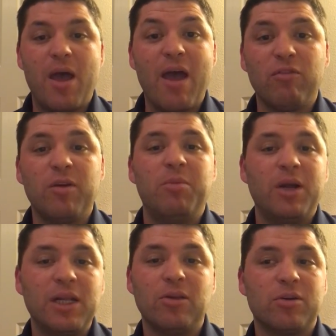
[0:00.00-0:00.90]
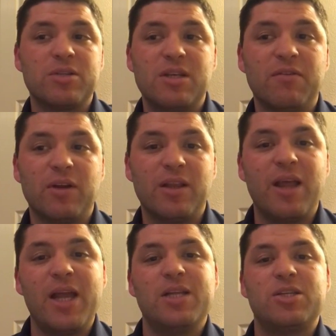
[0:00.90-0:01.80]
Everybody learns different,
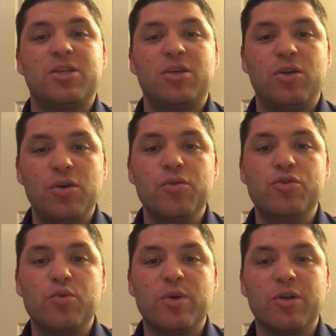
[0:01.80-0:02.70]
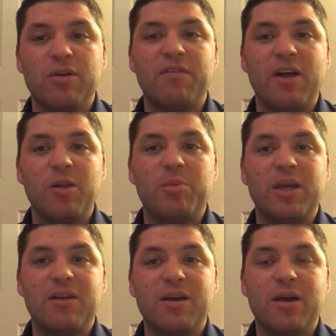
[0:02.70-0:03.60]
and that is huge when you're
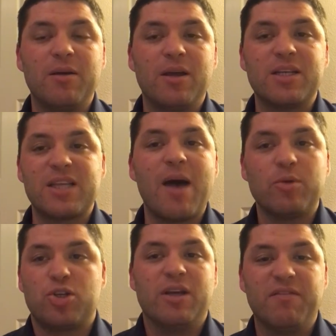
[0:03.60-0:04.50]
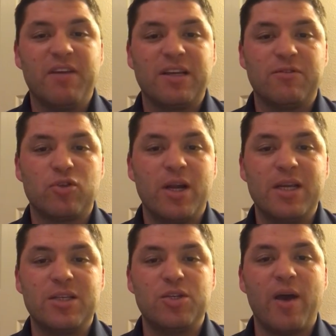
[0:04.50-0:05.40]
developing and establishing effective
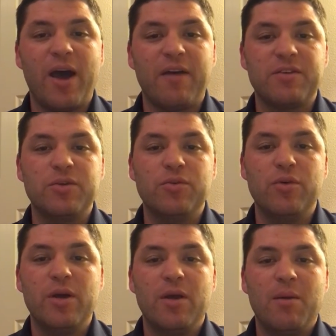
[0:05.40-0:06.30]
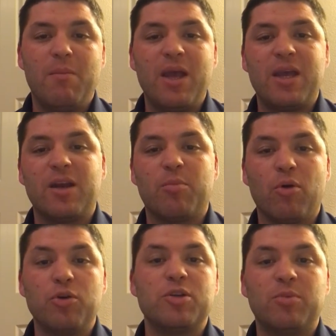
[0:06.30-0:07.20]
trainings. You have to make it
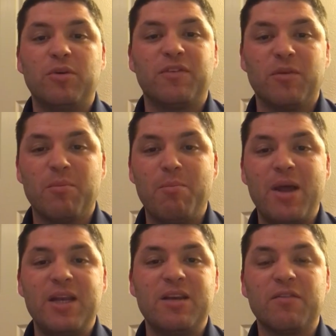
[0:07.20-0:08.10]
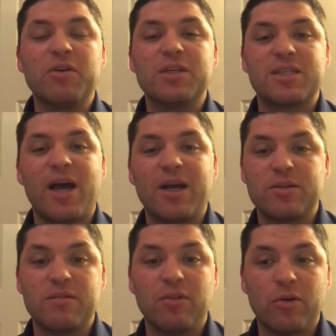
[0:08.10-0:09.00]
approachable for many different
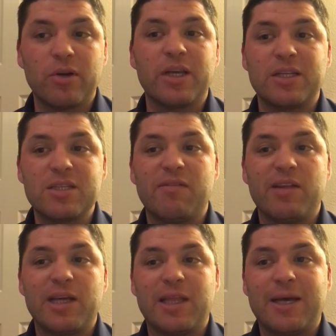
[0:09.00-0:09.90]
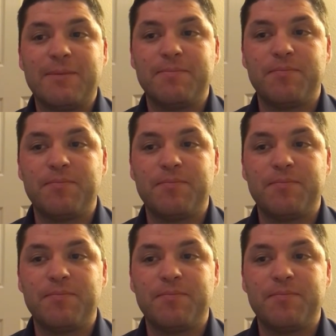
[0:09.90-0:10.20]
styles of learning and stuff like that.